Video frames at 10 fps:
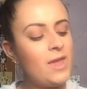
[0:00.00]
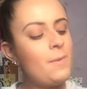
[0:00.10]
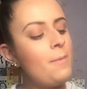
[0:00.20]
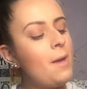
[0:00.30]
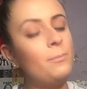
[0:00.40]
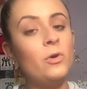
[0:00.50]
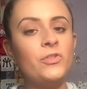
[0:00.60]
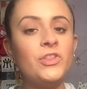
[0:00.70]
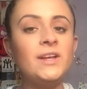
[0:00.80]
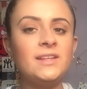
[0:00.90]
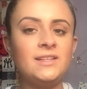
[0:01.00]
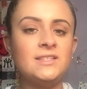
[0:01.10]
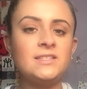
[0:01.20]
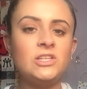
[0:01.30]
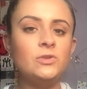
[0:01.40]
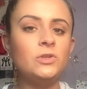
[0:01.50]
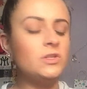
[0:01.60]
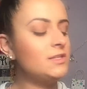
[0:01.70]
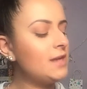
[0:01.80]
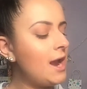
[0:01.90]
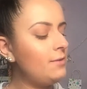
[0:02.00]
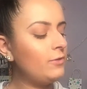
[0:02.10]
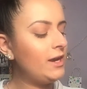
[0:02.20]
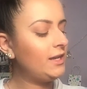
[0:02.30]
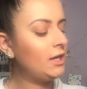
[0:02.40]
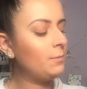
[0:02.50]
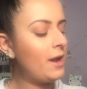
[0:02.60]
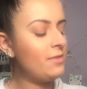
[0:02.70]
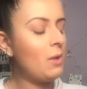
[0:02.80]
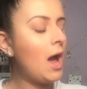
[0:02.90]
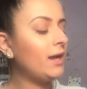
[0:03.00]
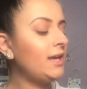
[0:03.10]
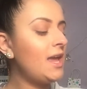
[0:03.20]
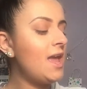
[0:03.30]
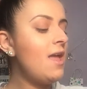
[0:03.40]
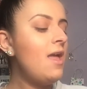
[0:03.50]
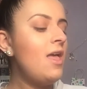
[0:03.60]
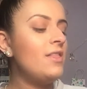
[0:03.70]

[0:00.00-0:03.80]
Me and my mom both like this cute little design right here by the pocket.